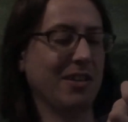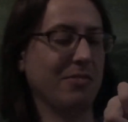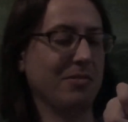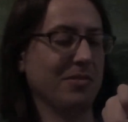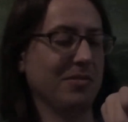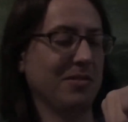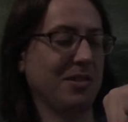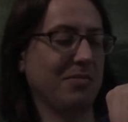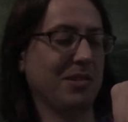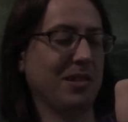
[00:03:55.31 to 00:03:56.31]
open, I
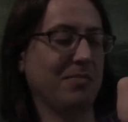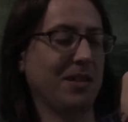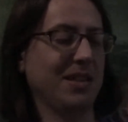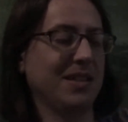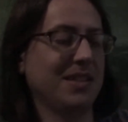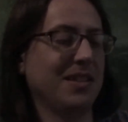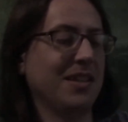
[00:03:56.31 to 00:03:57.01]
will admit.